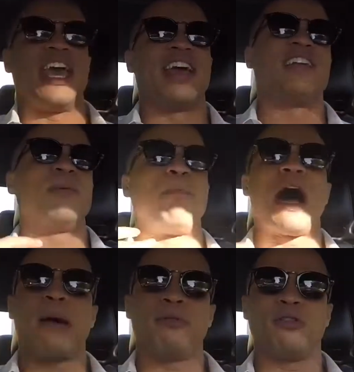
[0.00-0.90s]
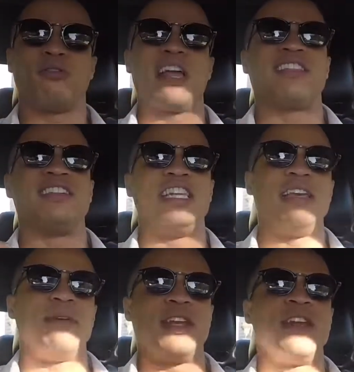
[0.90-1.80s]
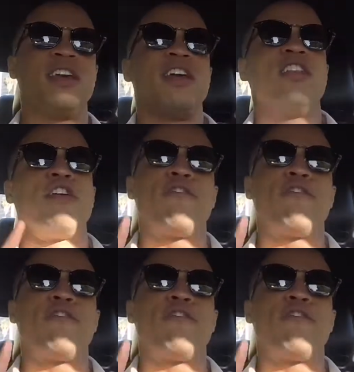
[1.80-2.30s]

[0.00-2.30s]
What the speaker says: and popular like the Demon,